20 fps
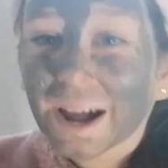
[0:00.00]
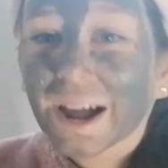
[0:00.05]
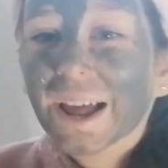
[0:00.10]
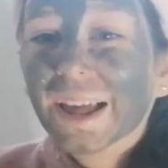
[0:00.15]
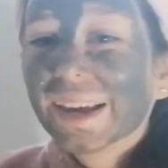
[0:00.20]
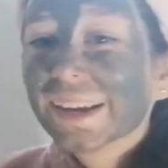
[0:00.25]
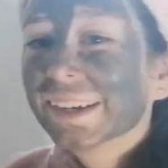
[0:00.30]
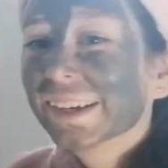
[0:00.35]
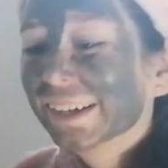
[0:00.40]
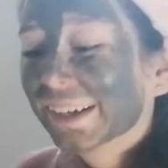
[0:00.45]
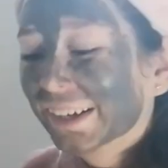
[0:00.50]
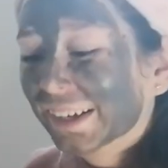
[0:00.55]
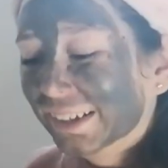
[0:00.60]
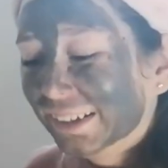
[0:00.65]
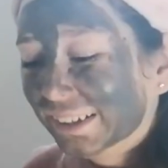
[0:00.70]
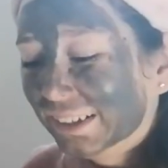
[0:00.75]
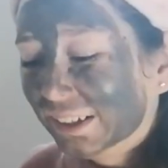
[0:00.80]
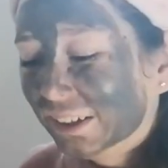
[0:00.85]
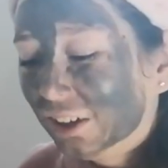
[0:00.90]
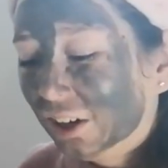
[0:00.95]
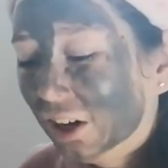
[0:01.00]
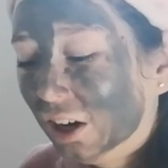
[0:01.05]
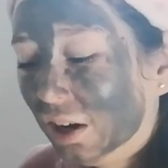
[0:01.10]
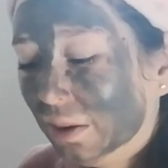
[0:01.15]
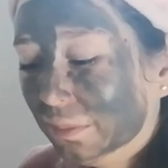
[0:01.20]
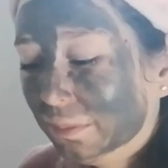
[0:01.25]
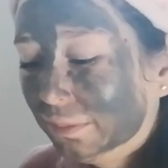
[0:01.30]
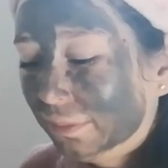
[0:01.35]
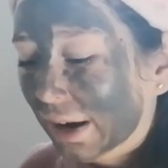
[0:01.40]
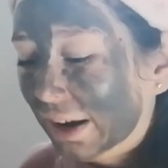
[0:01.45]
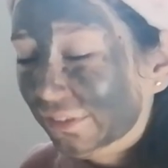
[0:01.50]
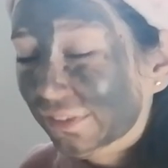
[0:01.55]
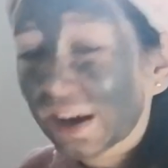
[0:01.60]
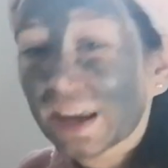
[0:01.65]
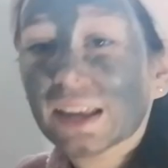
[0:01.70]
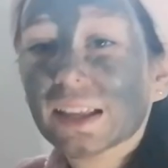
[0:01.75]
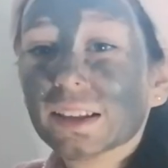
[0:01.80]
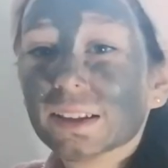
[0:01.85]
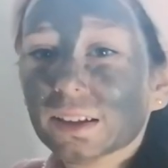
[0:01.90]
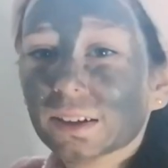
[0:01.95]
back, and my
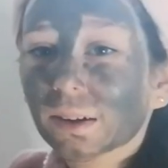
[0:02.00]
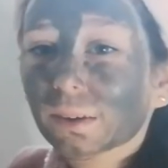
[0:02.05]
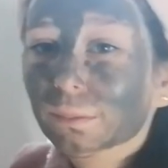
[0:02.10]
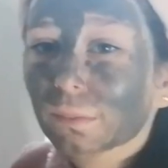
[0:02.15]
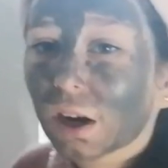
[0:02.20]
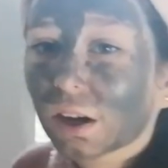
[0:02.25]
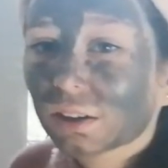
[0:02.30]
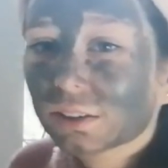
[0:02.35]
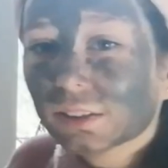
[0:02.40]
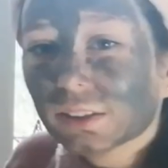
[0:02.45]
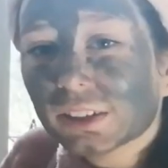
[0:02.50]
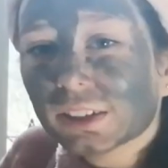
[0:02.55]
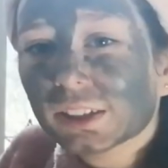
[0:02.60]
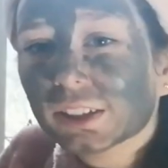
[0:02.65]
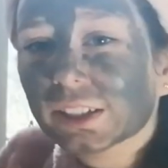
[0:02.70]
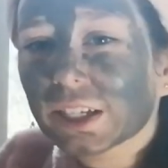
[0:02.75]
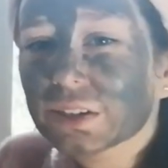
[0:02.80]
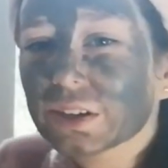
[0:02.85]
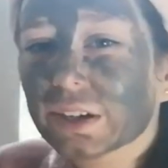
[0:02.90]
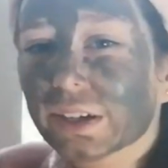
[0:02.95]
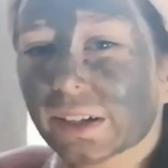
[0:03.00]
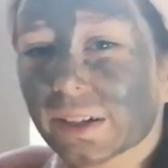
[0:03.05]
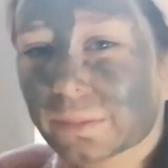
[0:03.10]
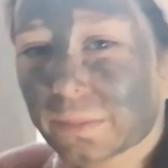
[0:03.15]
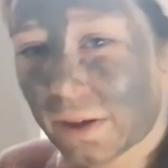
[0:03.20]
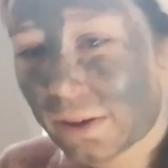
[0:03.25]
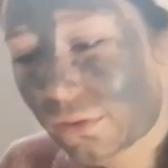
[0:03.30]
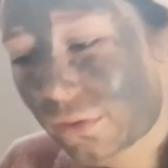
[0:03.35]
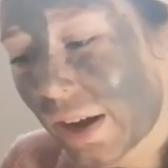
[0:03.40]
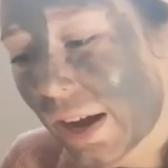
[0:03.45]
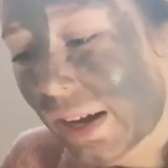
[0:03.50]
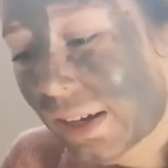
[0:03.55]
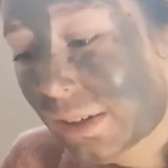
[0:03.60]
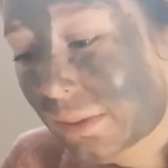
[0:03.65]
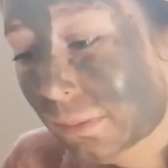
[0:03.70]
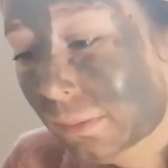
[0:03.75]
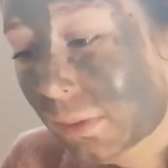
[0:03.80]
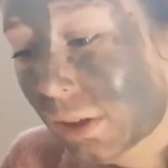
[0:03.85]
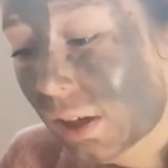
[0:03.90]
face mask is still a little bit wet,